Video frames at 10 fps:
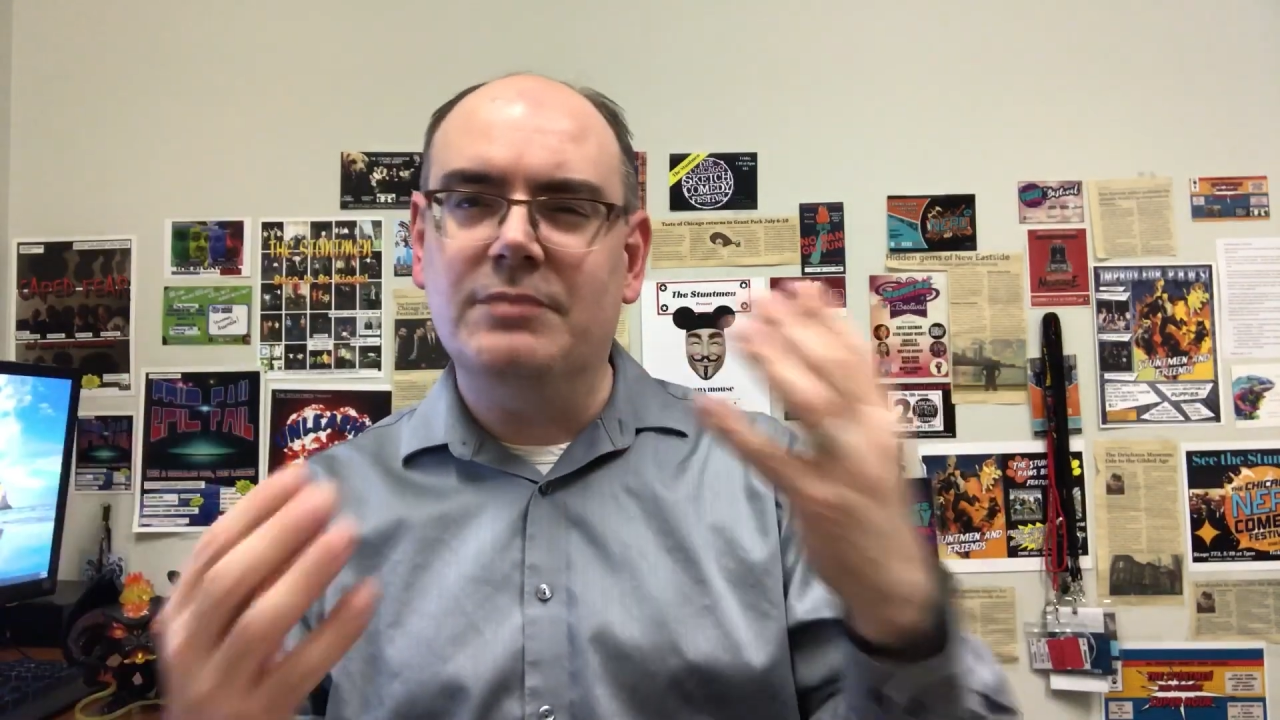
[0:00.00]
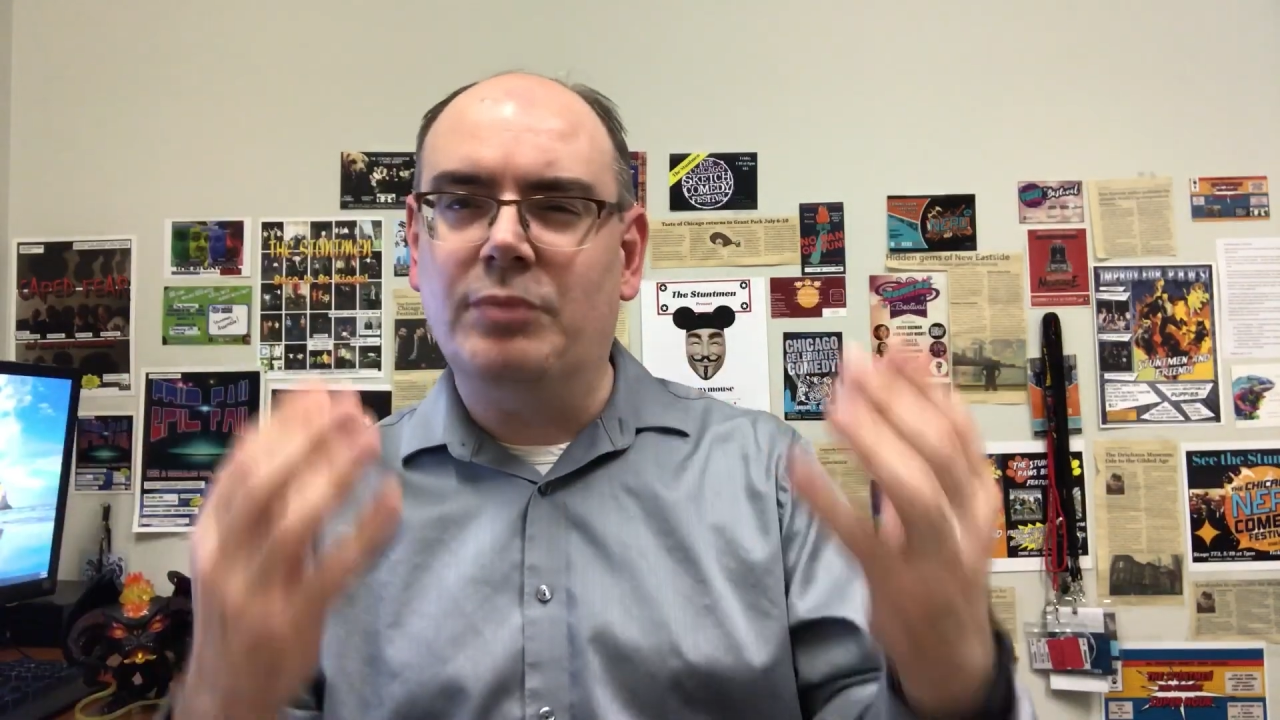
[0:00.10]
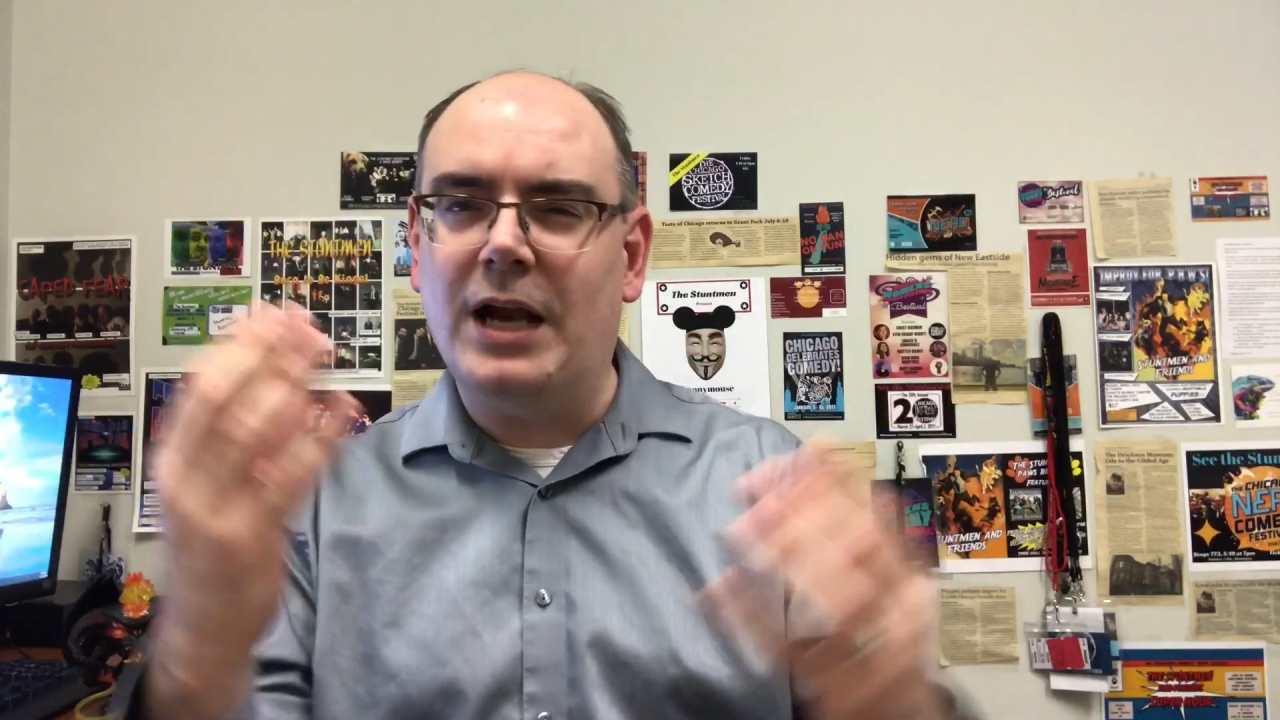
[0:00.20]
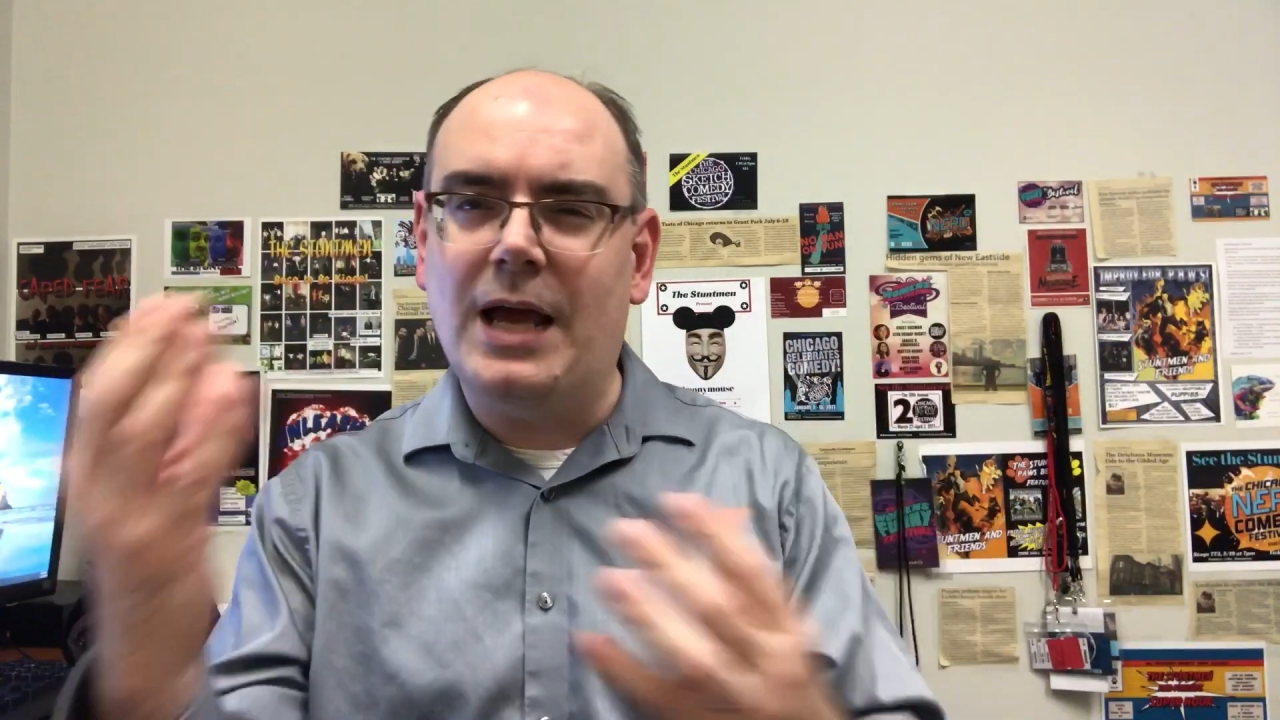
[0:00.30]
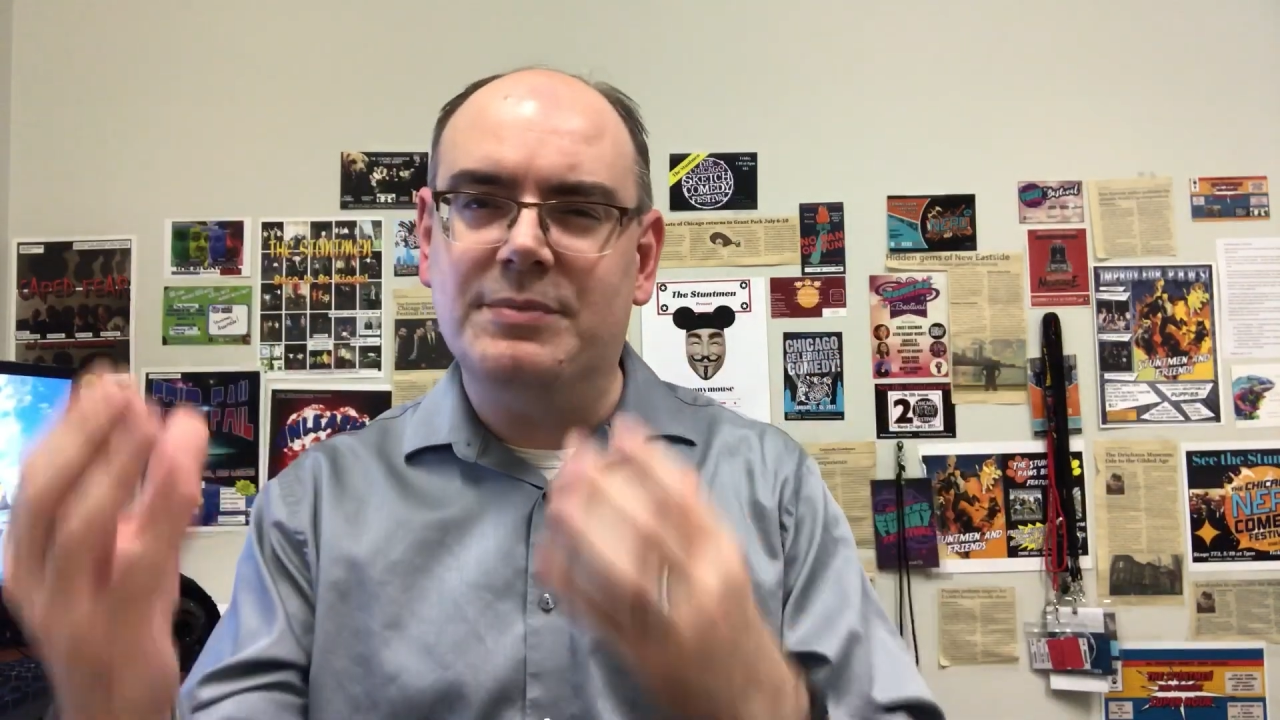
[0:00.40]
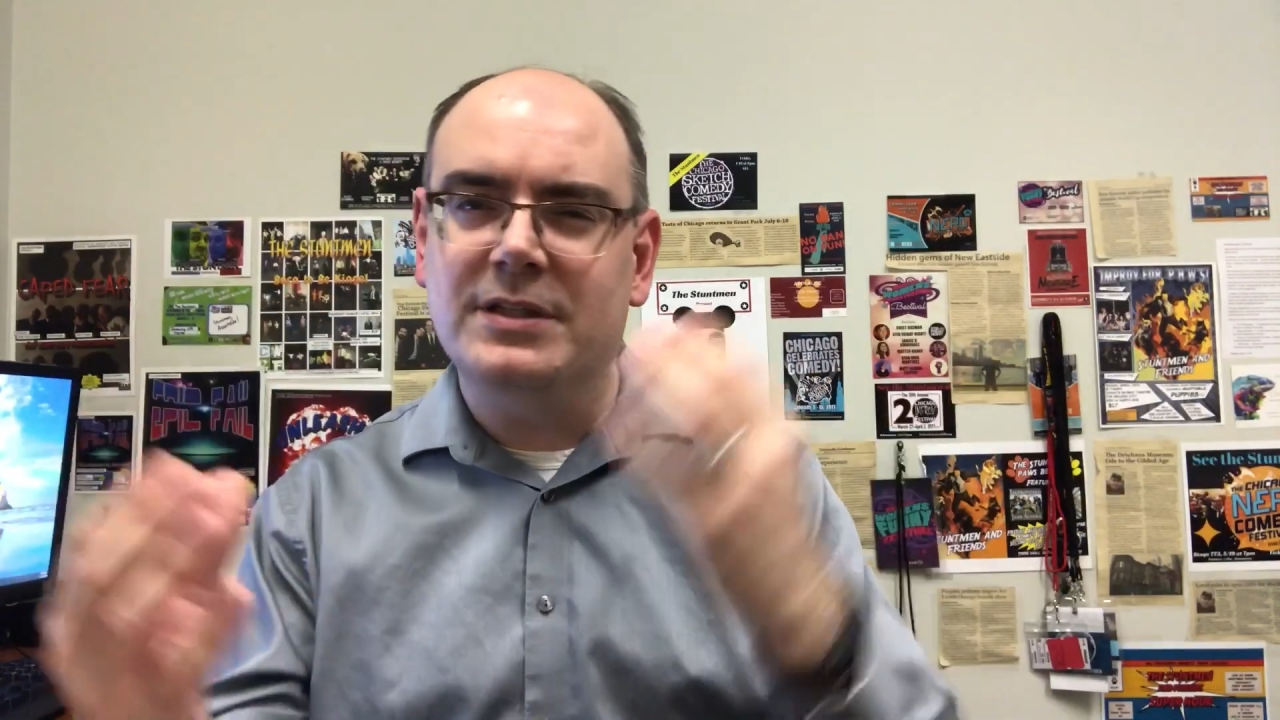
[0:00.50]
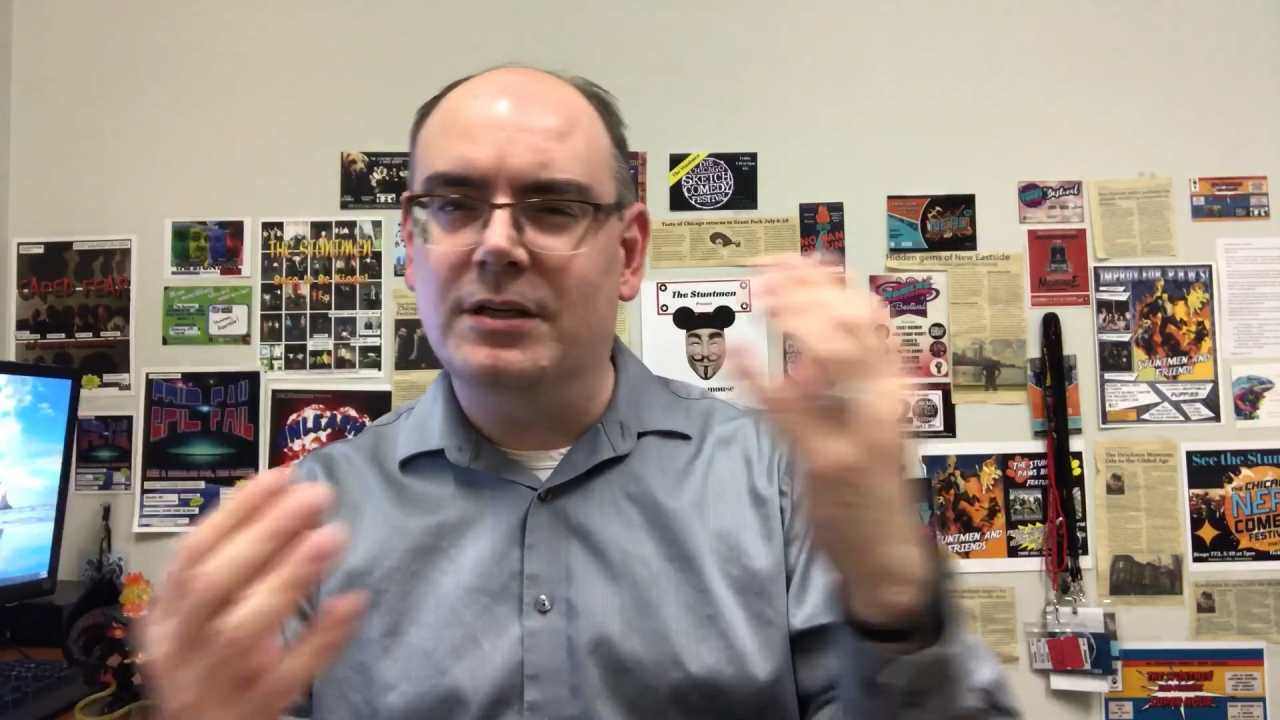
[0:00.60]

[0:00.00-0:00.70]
perhaps